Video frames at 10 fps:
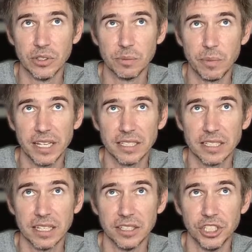based
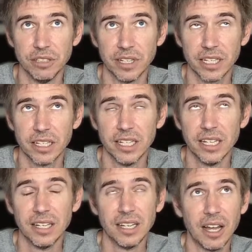on GRIC?
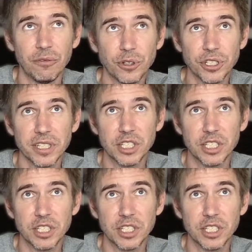Unfortunately,